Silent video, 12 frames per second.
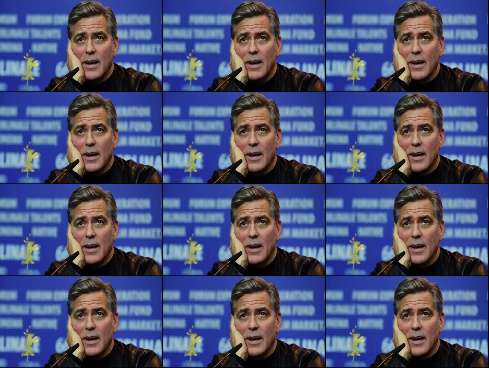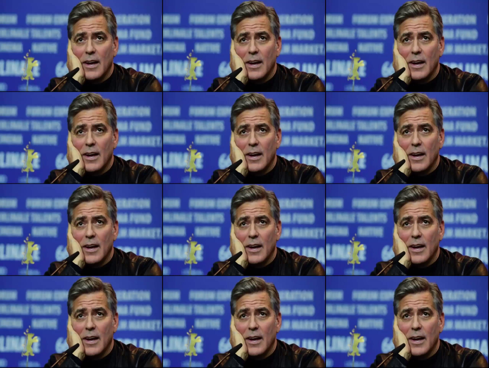
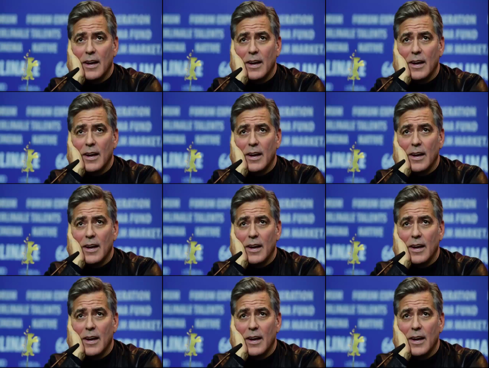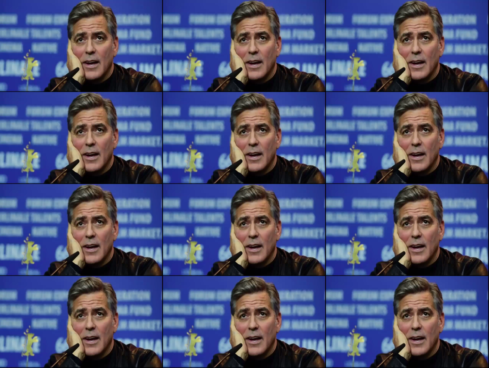
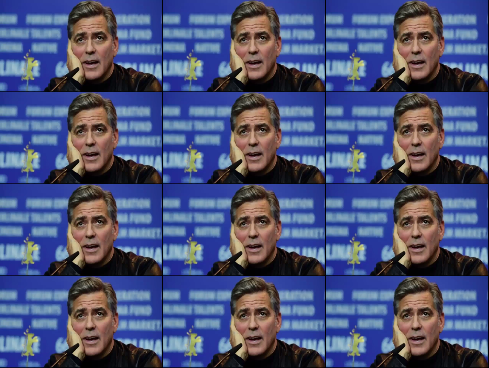(no lip movement)